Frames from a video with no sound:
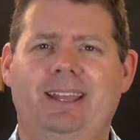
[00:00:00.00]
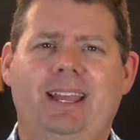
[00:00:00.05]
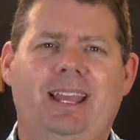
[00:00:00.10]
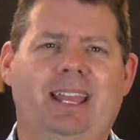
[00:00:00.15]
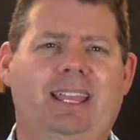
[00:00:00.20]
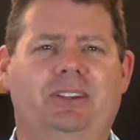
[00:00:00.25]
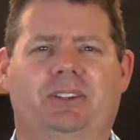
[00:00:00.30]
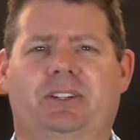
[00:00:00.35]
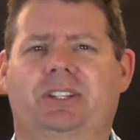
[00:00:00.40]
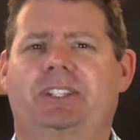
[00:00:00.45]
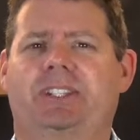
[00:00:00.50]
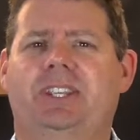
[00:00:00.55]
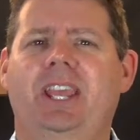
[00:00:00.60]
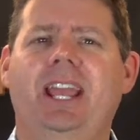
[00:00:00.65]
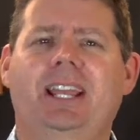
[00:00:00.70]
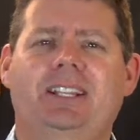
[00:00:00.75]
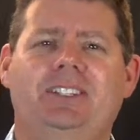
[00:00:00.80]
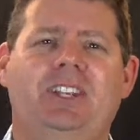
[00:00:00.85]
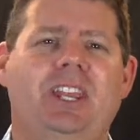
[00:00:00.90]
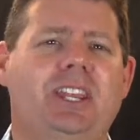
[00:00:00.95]
Hang on a
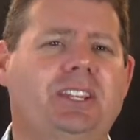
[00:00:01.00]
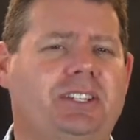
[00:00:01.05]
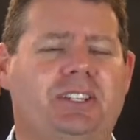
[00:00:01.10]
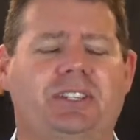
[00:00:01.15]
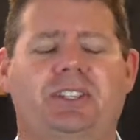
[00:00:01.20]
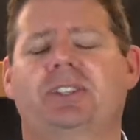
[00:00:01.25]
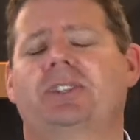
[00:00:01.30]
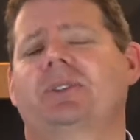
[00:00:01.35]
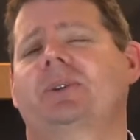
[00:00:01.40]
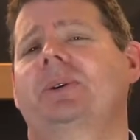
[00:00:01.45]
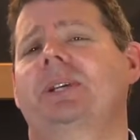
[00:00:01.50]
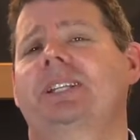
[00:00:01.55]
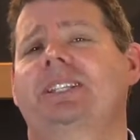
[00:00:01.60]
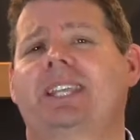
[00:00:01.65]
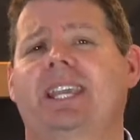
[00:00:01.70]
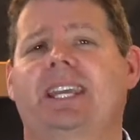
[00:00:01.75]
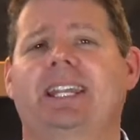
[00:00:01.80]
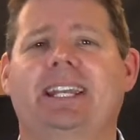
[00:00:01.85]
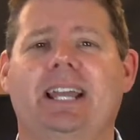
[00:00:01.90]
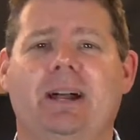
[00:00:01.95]
sec. Jesus is always
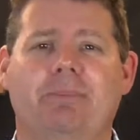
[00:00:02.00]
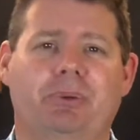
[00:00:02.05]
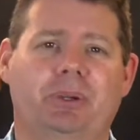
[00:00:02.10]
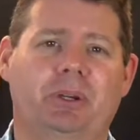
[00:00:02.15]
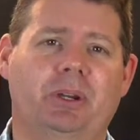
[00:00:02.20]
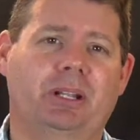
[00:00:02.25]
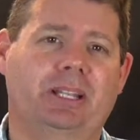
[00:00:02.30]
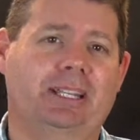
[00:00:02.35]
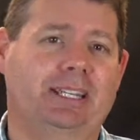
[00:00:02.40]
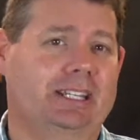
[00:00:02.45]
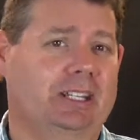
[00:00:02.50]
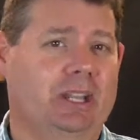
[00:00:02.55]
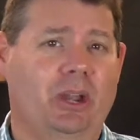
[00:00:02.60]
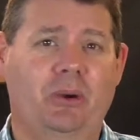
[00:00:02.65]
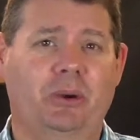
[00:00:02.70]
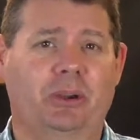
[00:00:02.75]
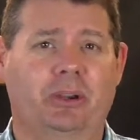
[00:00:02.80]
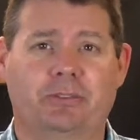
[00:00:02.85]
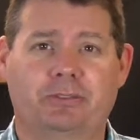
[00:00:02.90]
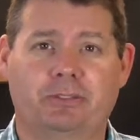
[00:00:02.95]
getting up early and
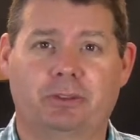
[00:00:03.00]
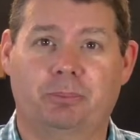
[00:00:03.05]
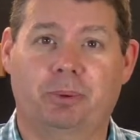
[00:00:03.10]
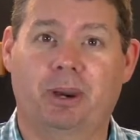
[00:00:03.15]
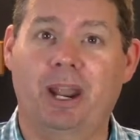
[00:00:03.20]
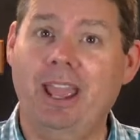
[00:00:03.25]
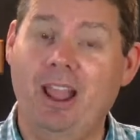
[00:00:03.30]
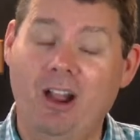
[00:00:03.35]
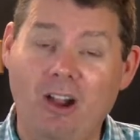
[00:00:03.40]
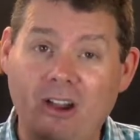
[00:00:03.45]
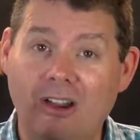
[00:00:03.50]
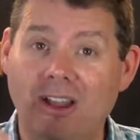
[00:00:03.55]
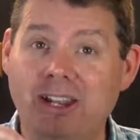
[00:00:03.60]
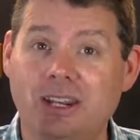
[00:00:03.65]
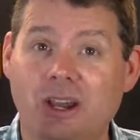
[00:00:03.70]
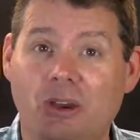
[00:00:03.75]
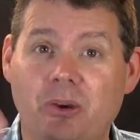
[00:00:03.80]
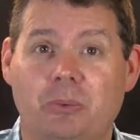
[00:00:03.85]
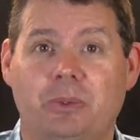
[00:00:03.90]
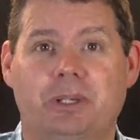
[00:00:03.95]
going off to pray. I
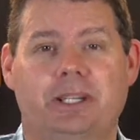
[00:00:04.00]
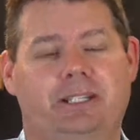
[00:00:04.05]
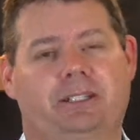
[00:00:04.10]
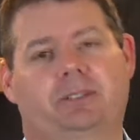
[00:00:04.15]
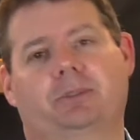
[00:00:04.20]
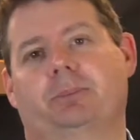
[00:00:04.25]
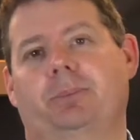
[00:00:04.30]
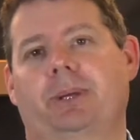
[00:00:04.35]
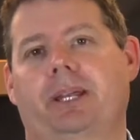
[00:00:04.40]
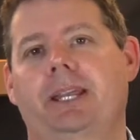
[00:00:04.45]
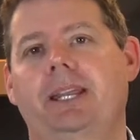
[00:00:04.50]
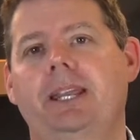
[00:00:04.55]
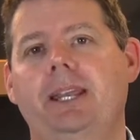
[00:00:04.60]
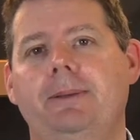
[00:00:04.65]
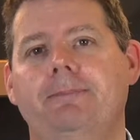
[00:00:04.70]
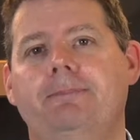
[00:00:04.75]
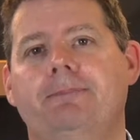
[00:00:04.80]
know where he'll be.